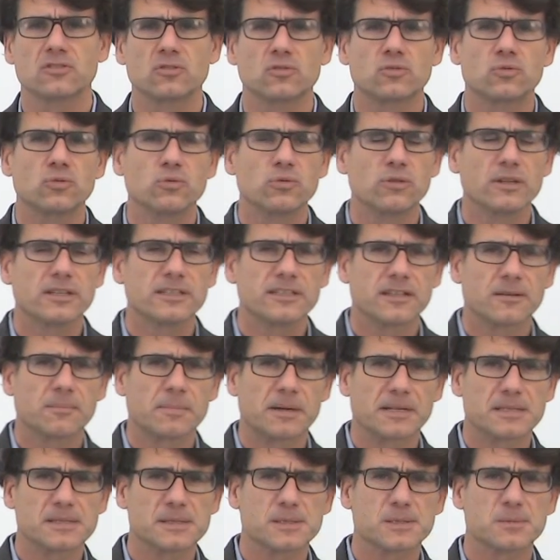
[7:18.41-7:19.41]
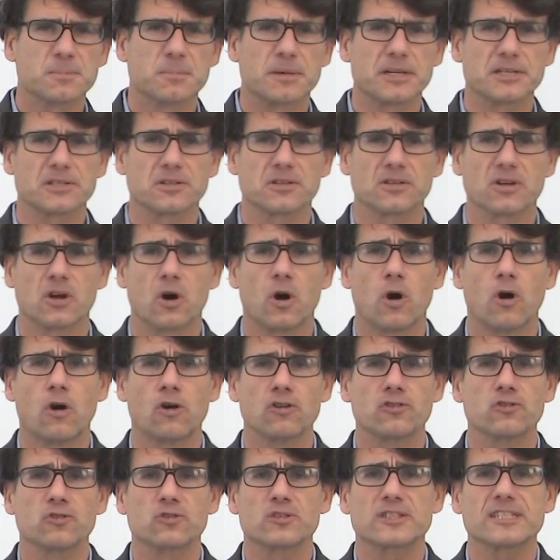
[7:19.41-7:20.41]
too little participation,
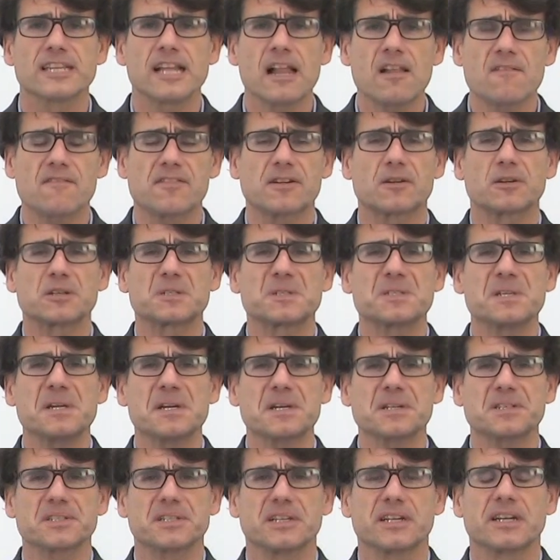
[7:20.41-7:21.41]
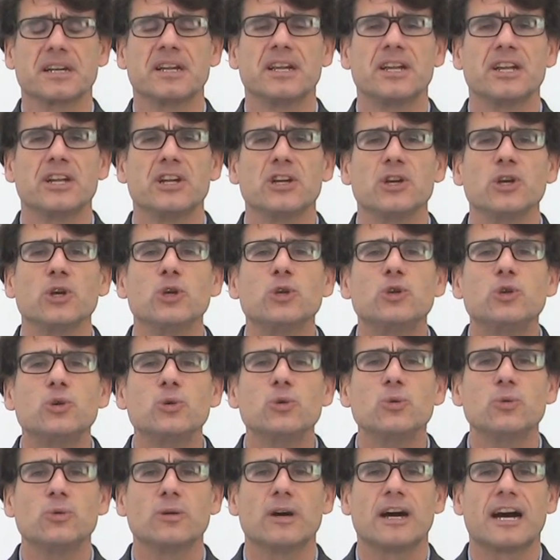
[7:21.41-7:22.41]
or yourself, a researcher,
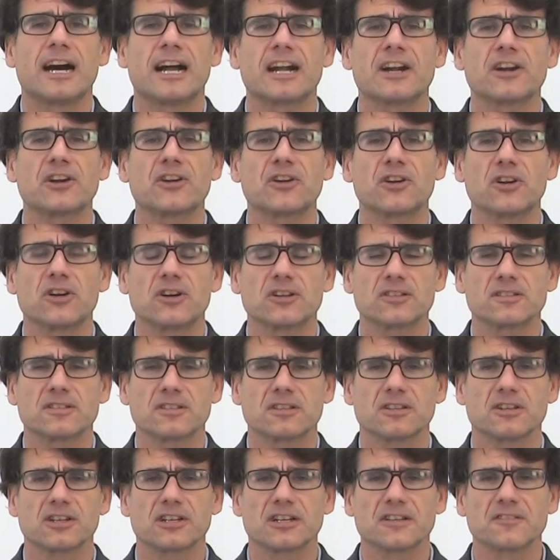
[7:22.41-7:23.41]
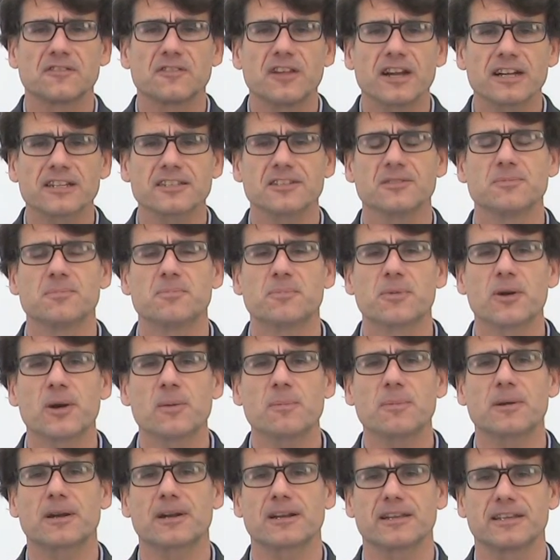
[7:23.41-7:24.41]
you are not conducting
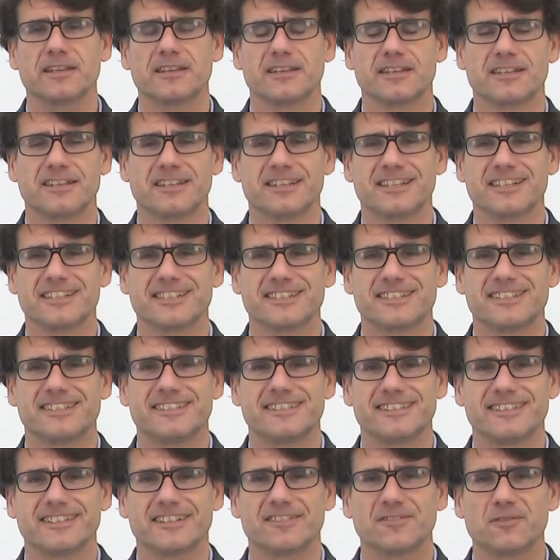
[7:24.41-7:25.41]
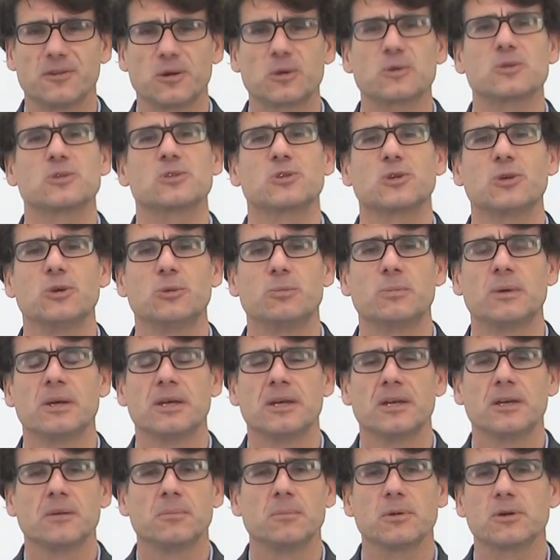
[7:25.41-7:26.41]
properly the focus group.
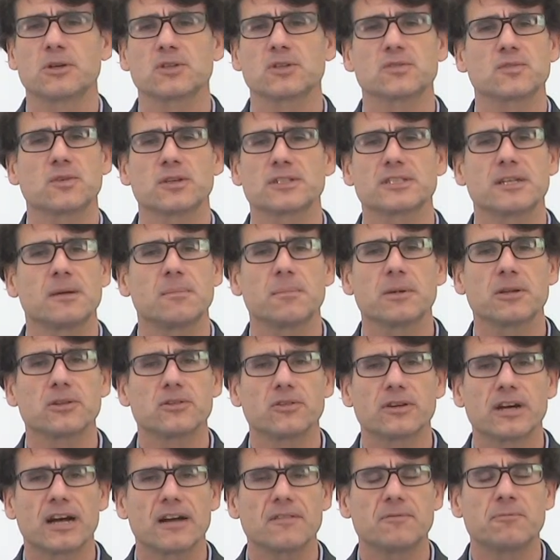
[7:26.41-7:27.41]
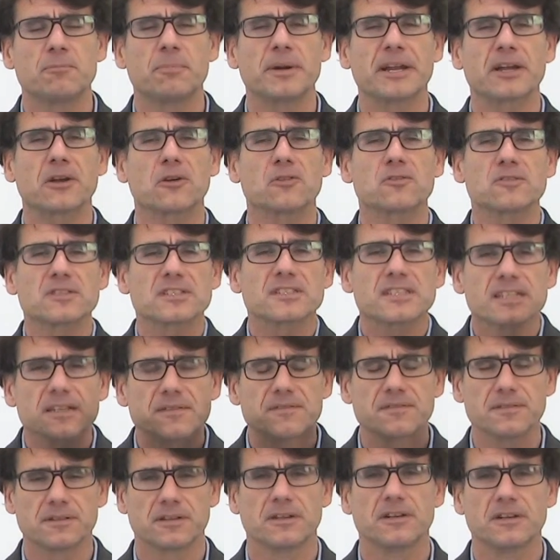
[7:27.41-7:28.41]
Because, for example, you have
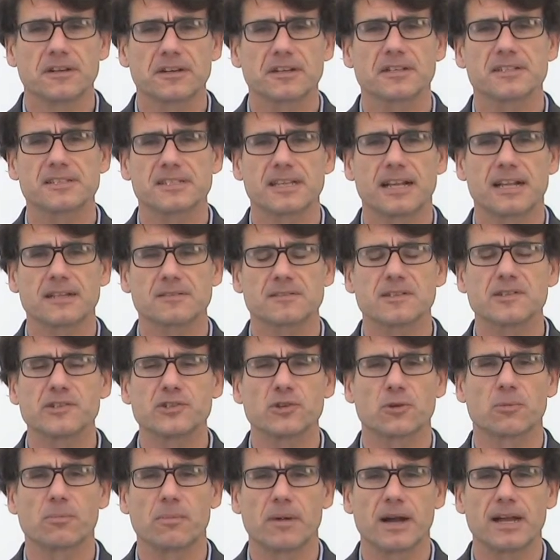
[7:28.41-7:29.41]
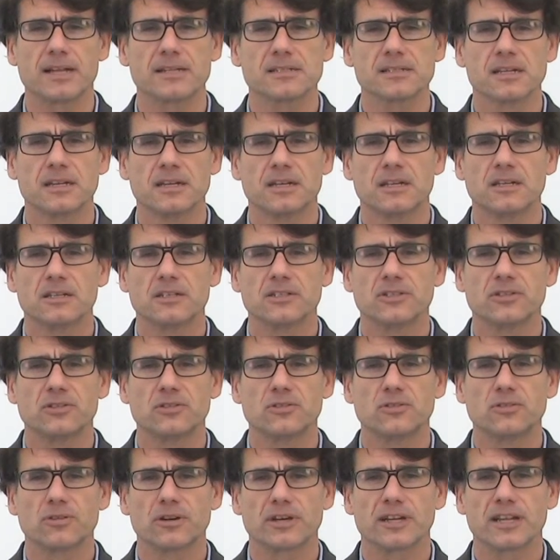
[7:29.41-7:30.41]
preconceived results in your mind.
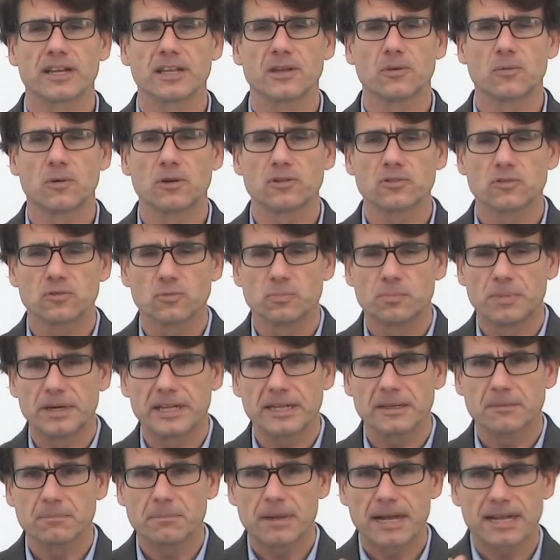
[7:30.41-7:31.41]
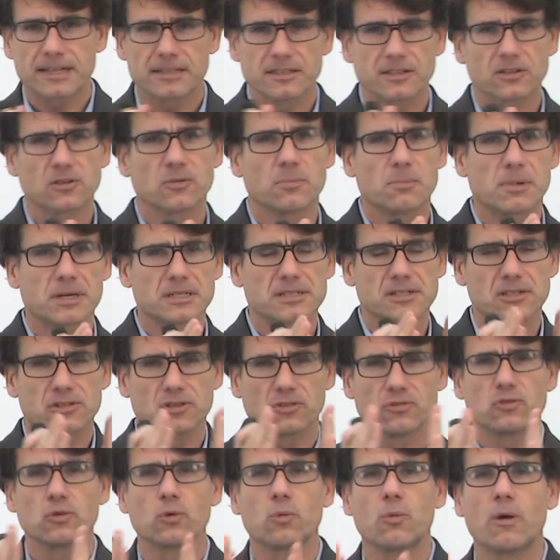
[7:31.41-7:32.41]
You really want to bring back the
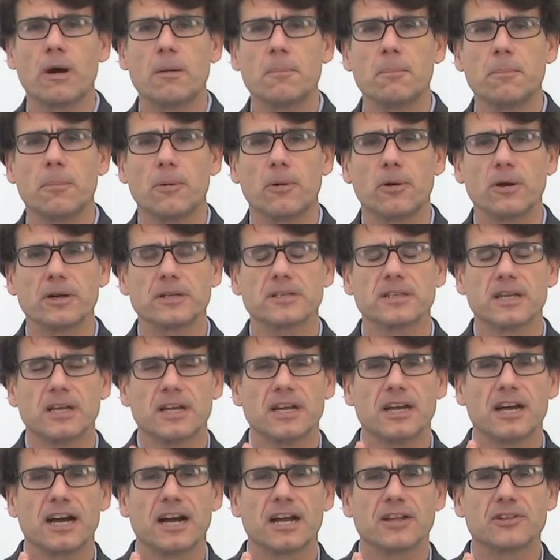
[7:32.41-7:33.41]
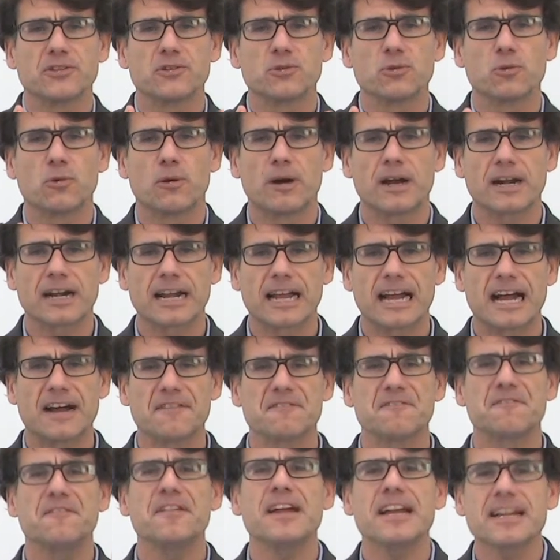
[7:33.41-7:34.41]
conversation to one point, and you are
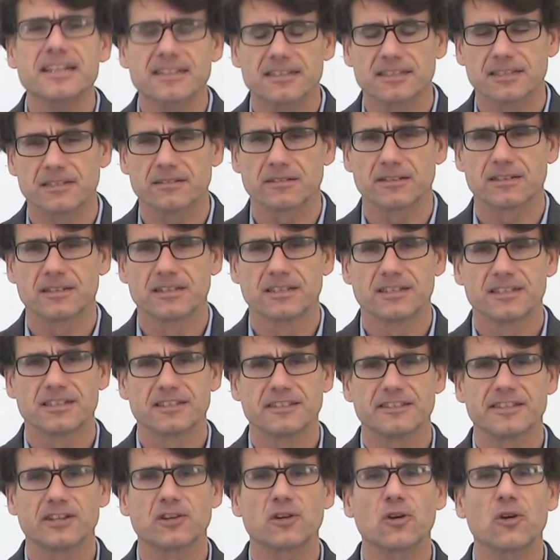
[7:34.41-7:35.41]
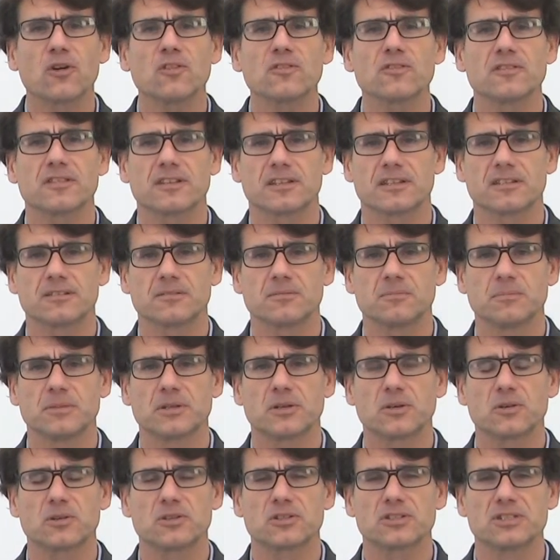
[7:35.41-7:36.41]
affecting the content
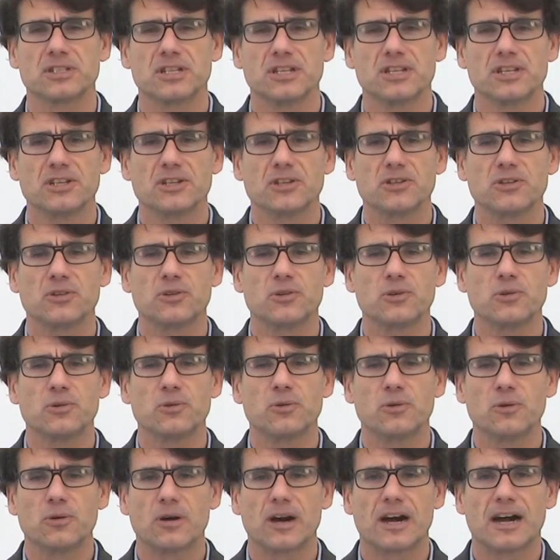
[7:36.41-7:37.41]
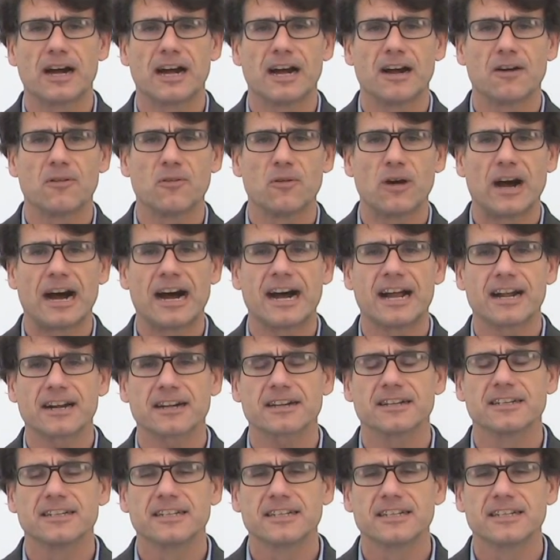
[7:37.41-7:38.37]
because you are